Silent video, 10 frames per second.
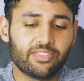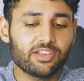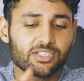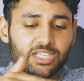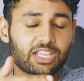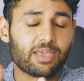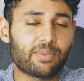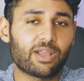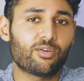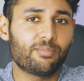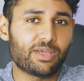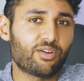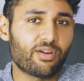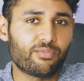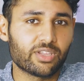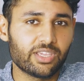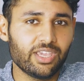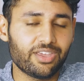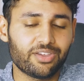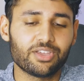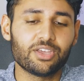they're just going to get better and better every year,